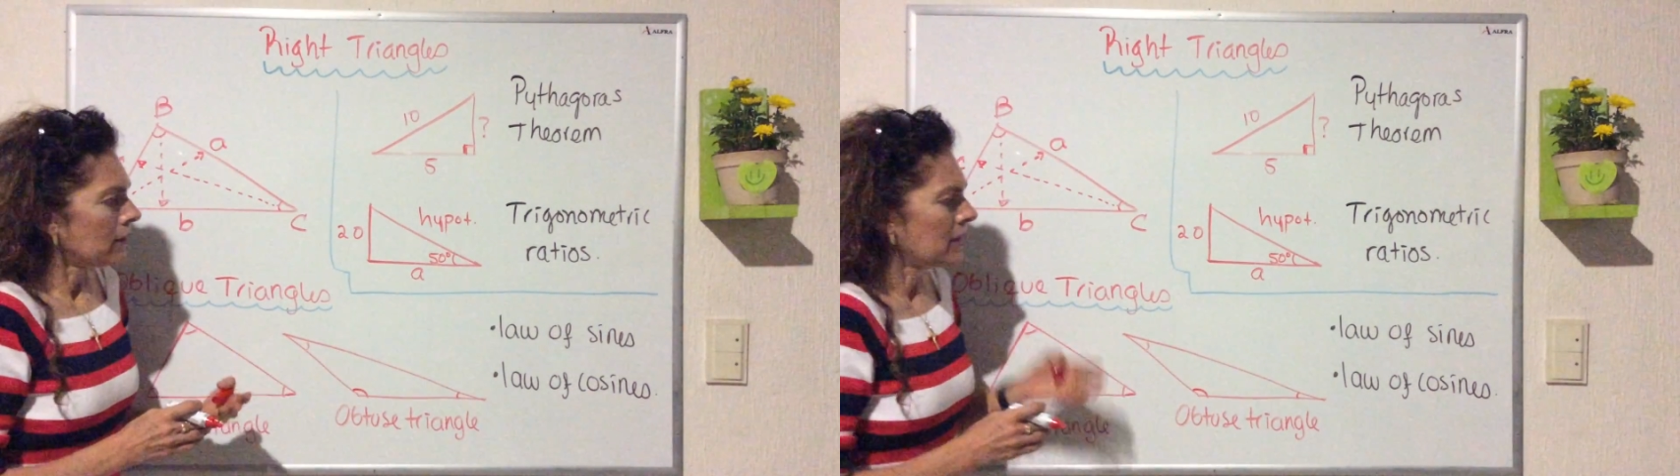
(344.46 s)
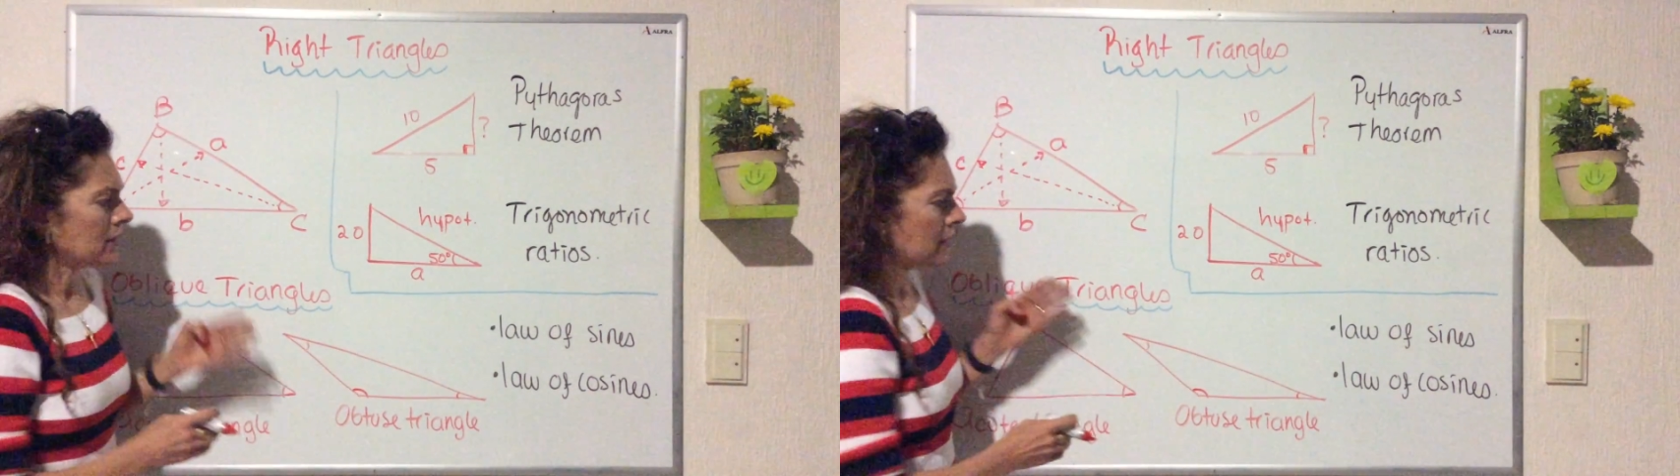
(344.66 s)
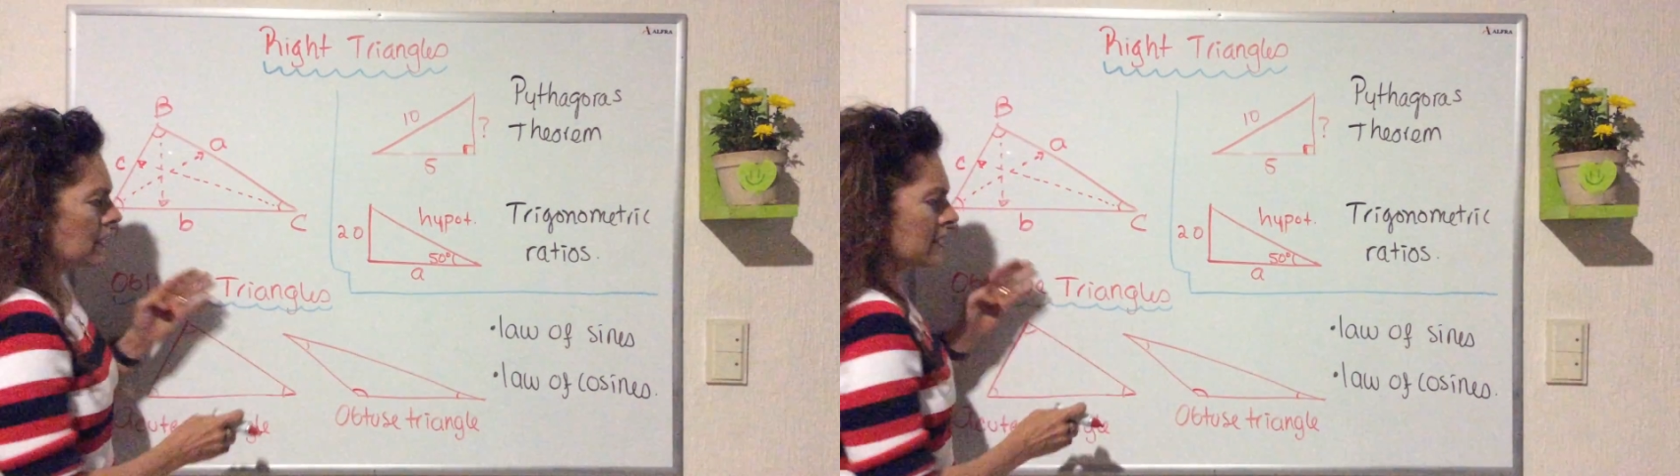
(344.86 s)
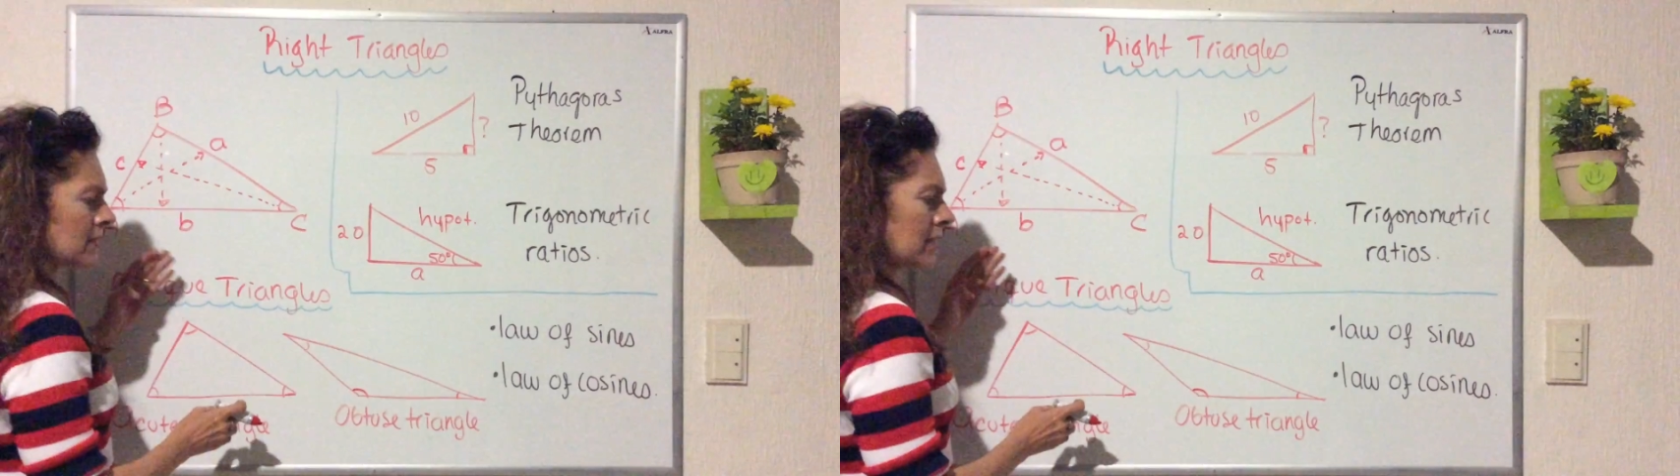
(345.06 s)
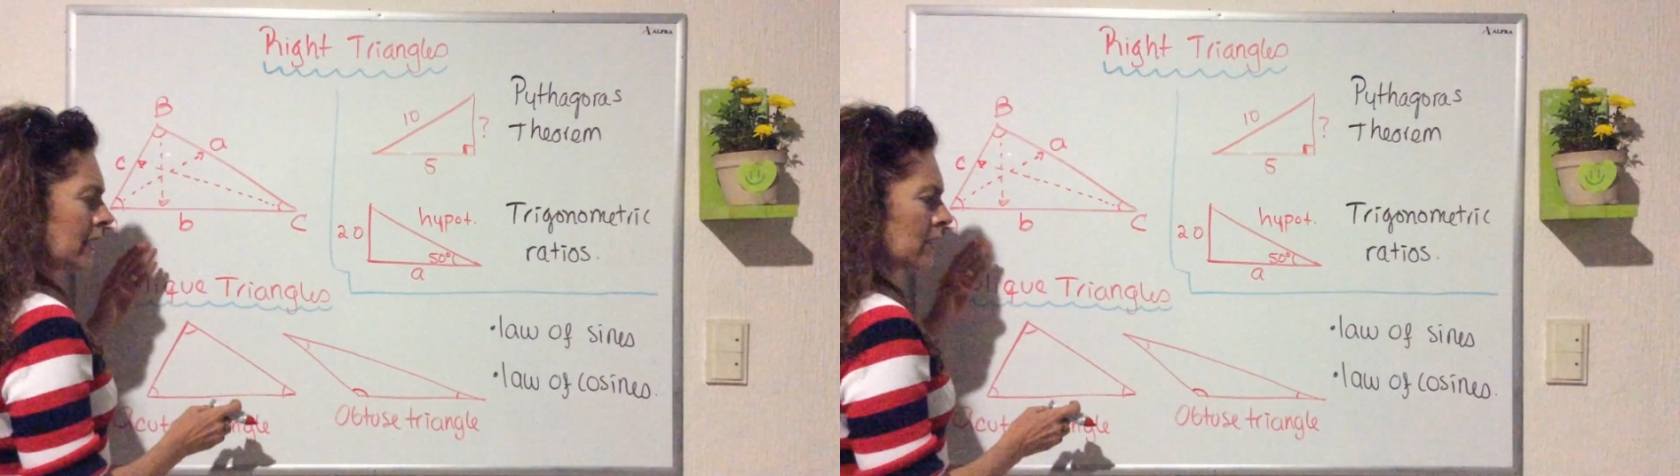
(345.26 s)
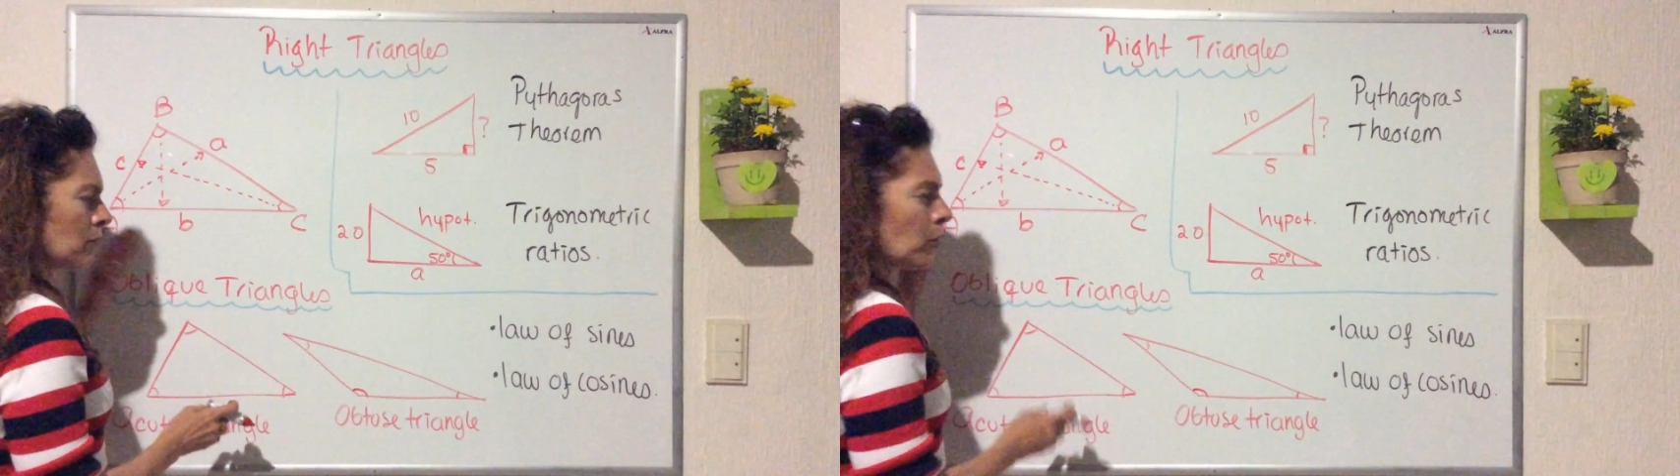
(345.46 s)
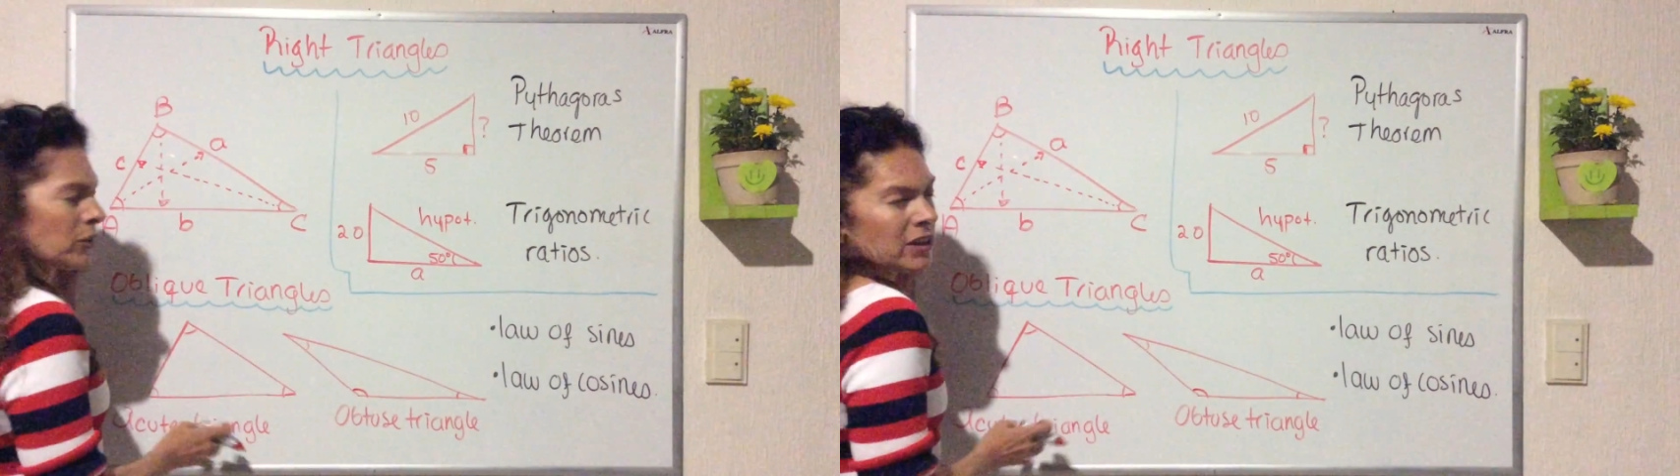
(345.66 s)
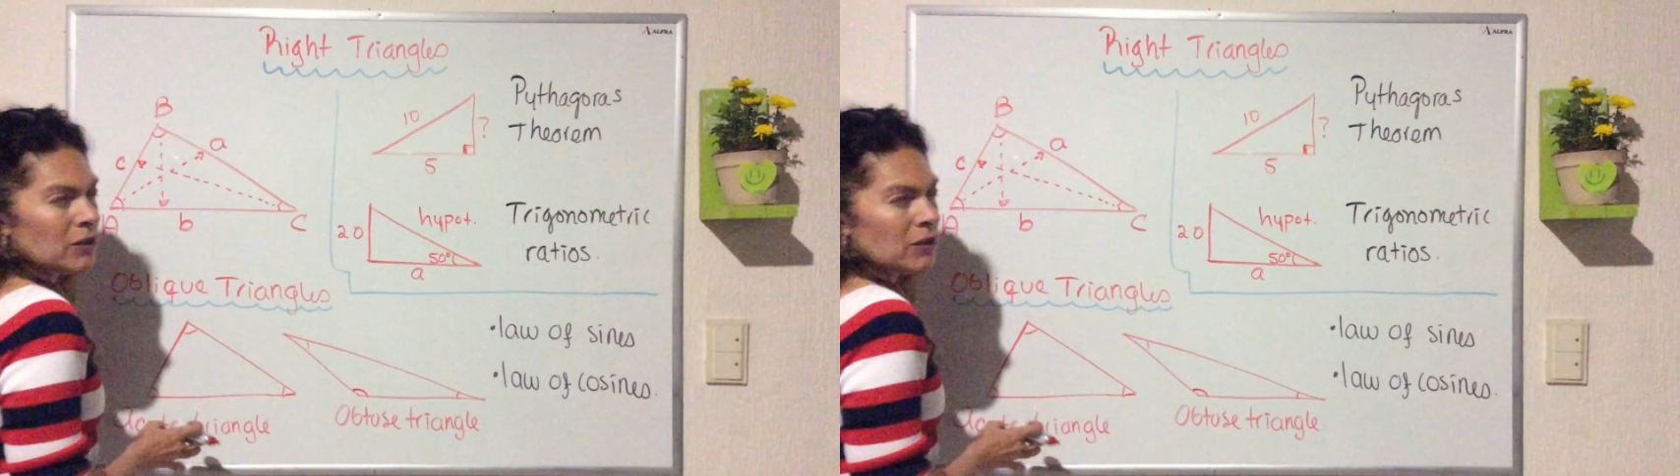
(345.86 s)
This is like important